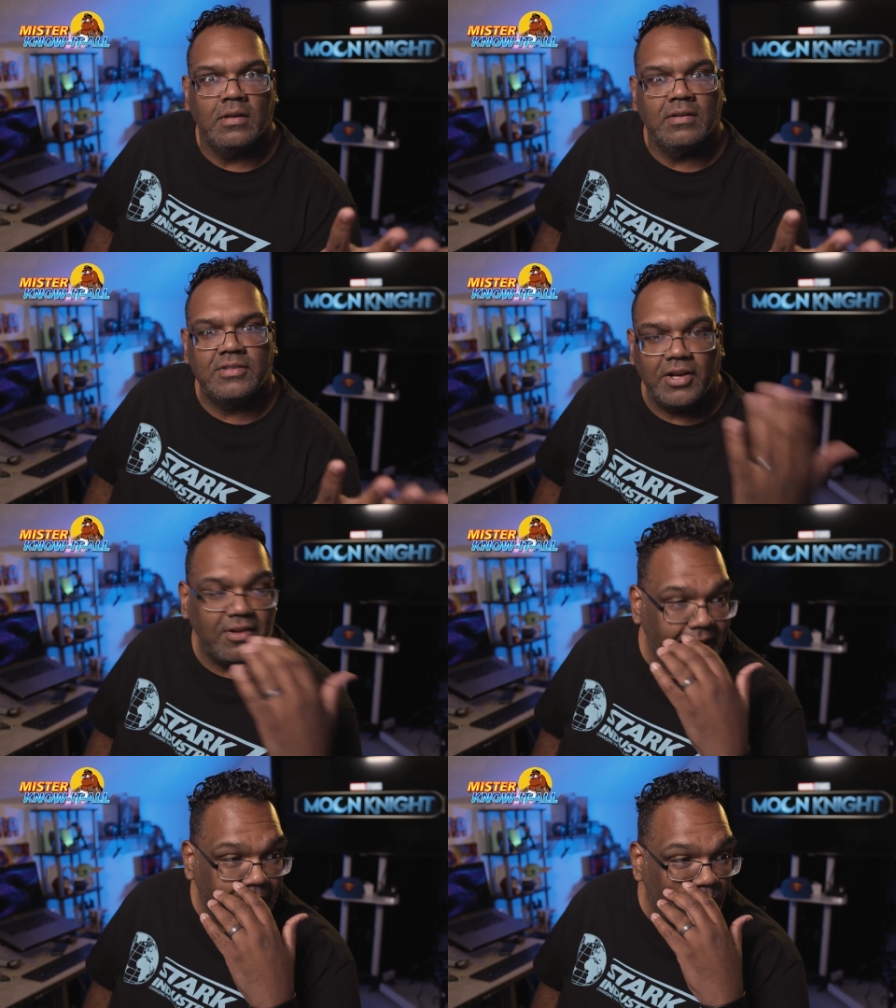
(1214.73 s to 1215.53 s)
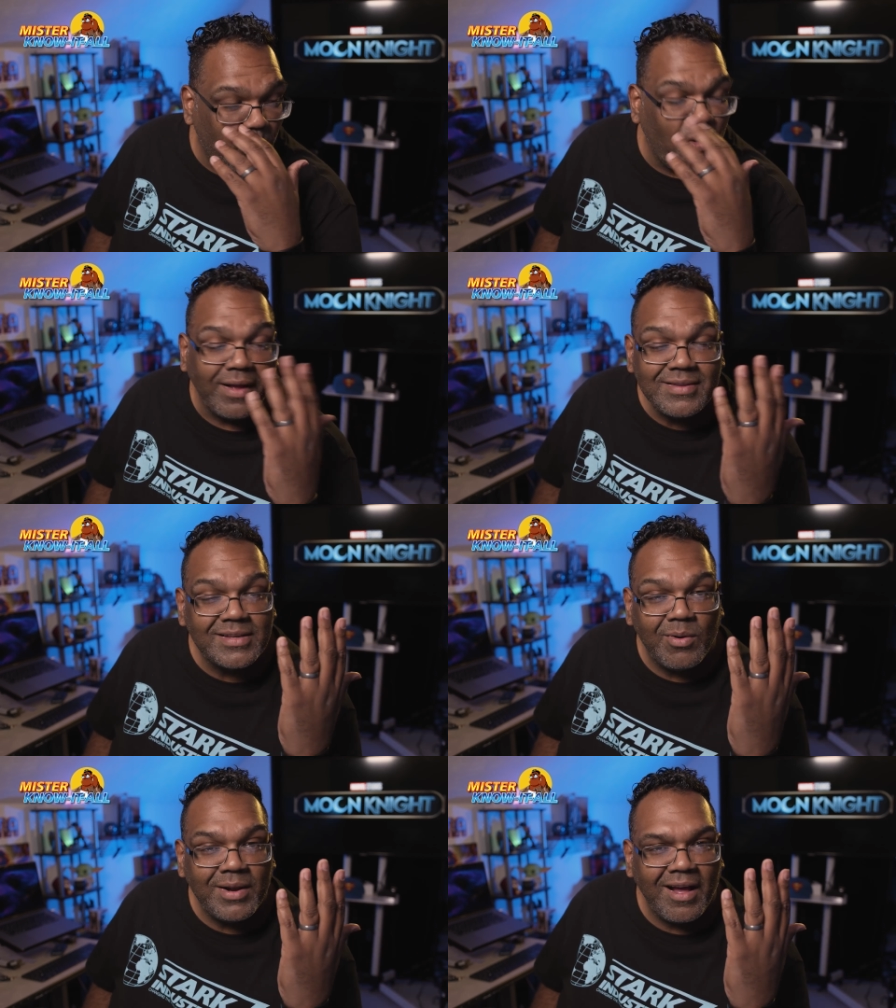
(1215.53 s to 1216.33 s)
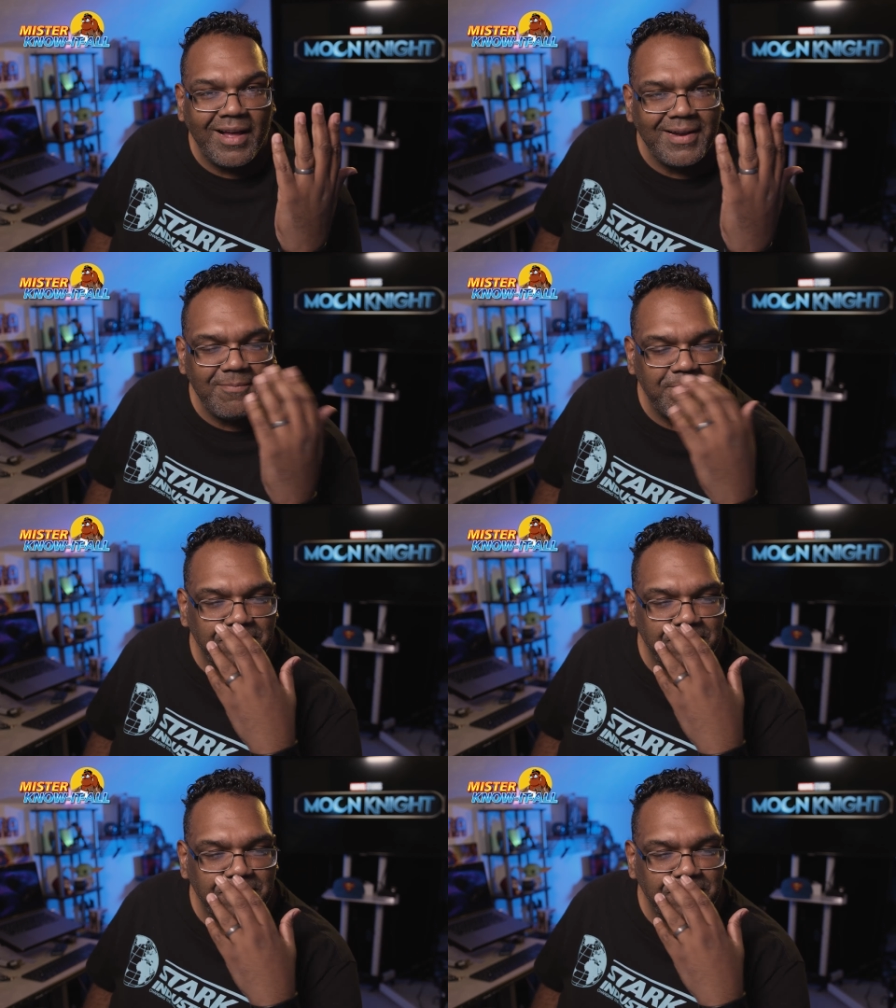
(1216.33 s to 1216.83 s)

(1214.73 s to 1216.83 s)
So you're like, what's going on?